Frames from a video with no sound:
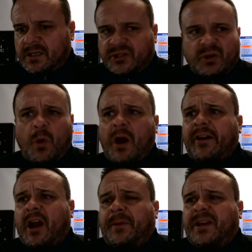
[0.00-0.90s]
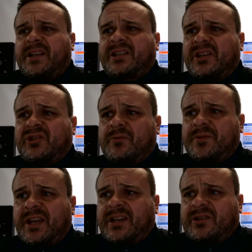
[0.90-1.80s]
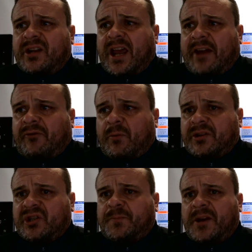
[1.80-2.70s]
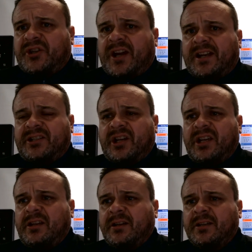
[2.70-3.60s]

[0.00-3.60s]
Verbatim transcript: So wiring up heating systems isn't everyone's speciality.